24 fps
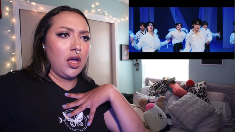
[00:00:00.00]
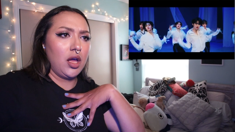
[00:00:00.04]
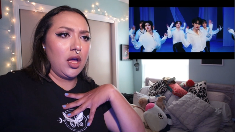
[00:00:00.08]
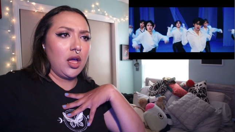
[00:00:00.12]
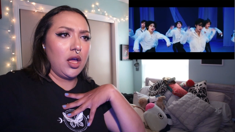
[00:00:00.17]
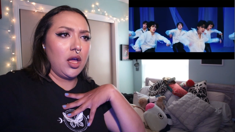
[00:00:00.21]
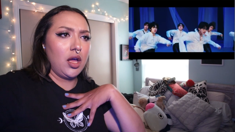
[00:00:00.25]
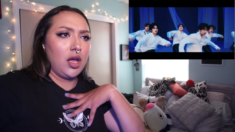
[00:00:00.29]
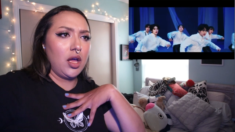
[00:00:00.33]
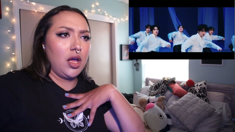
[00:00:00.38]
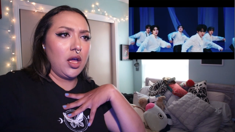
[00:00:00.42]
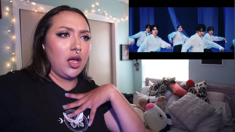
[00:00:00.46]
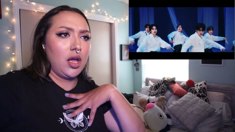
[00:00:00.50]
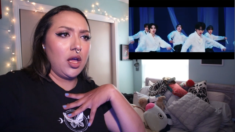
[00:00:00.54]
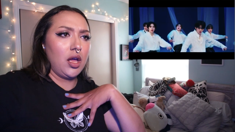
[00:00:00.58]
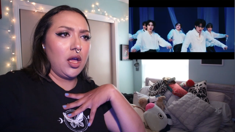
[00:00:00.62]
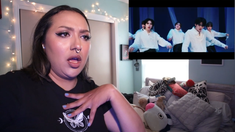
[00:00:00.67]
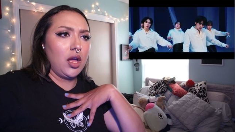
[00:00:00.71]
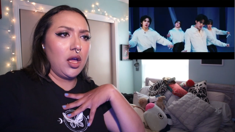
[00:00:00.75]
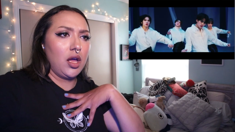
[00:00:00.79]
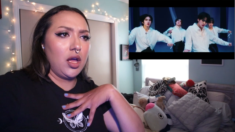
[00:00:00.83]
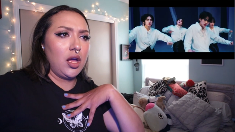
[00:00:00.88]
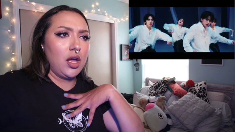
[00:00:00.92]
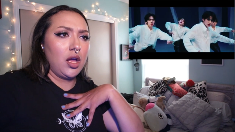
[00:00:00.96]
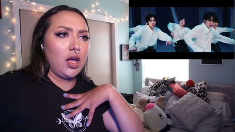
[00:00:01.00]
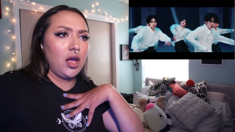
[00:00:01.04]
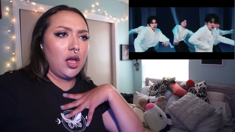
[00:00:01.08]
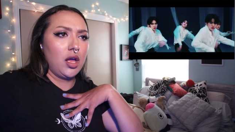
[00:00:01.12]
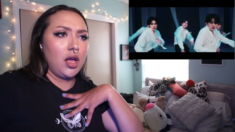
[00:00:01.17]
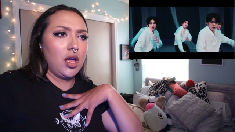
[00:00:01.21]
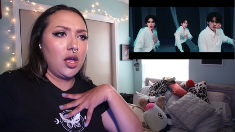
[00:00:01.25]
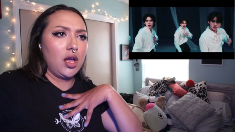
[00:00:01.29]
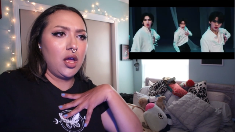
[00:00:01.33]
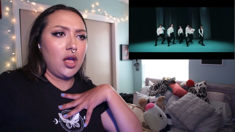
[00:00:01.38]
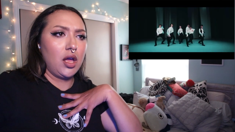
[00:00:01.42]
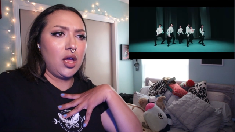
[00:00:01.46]

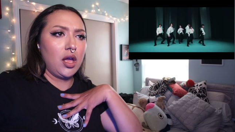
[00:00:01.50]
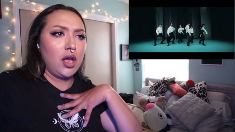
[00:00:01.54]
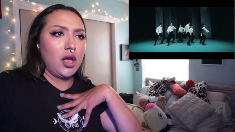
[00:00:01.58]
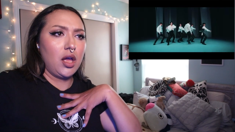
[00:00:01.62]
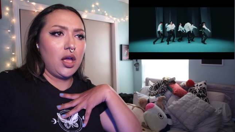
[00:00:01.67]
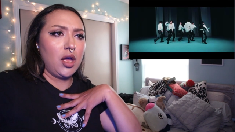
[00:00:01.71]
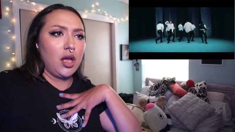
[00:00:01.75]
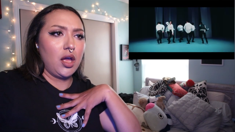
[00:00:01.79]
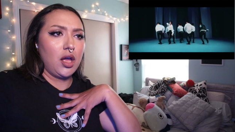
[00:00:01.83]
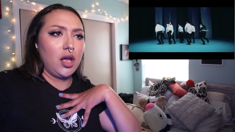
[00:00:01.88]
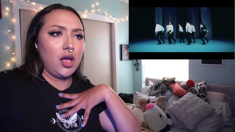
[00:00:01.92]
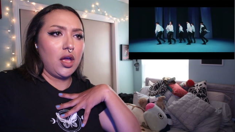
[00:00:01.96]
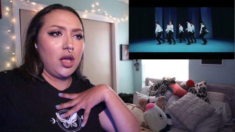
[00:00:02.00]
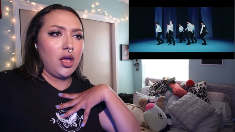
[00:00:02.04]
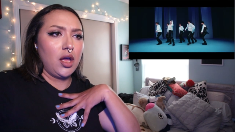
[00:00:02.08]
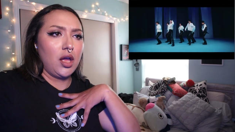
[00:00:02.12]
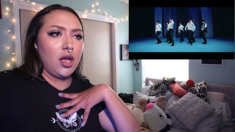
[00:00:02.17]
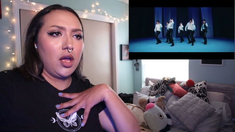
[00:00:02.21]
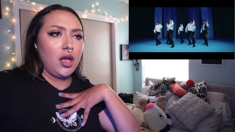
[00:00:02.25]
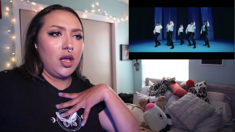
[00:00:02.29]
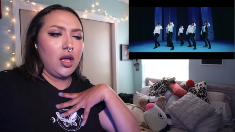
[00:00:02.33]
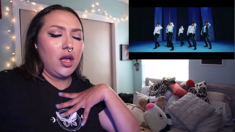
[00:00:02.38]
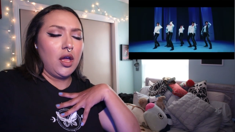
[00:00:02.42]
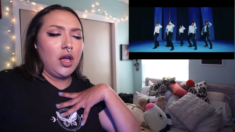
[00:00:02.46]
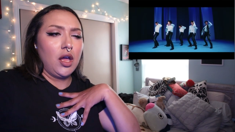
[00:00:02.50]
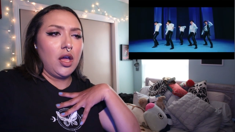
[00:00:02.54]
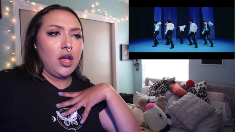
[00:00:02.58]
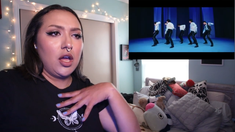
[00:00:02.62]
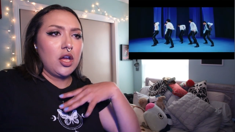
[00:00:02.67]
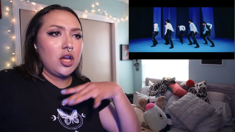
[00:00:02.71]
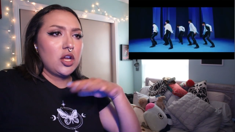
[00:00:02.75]
(silence)